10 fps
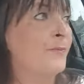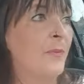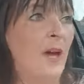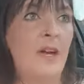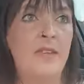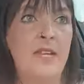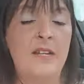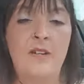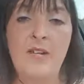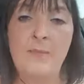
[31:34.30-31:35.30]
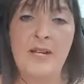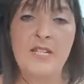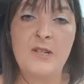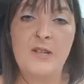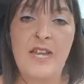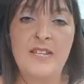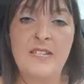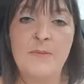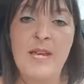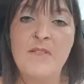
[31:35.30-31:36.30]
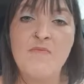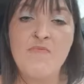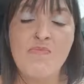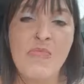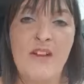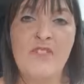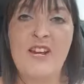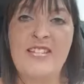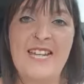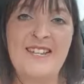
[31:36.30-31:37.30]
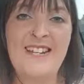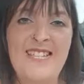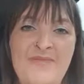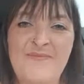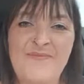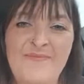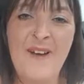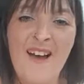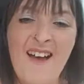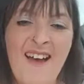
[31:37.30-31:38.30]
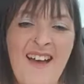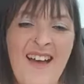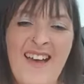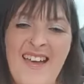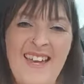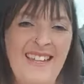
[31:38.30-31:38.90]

and then I'll get back to you ASAP. Have a great day, guys. Bye.